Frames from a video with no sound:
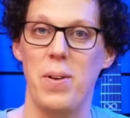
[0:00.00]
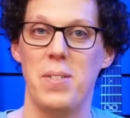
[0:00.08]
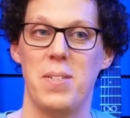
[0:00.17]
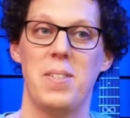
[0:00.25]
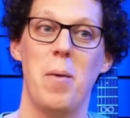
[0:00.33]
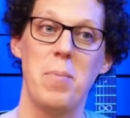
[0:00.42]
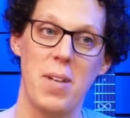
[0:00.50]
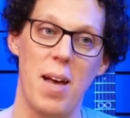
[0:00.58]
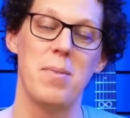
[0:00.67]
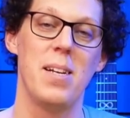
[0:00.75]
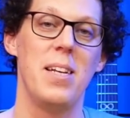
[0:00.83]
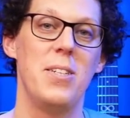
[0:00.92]
which
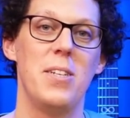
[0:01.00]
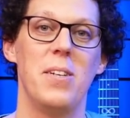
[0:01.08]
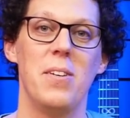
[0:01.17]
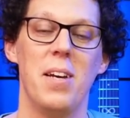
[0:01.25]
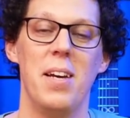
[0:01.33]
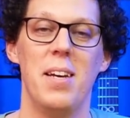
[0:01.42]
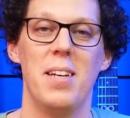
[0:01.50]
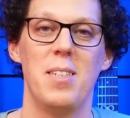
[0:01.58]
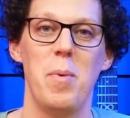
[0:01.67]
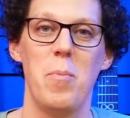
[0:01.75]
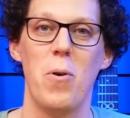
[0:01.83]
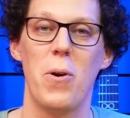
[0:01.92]
sometimes leads you
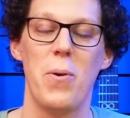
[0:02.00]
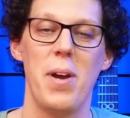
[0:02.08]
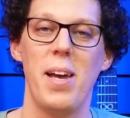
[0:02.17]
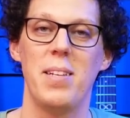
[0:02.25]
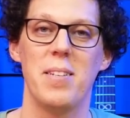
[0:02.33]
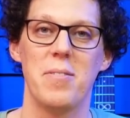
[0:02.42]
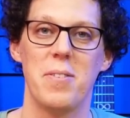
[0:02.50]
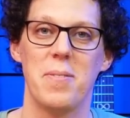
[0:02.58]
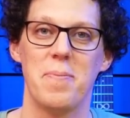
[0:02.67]
to be more creative.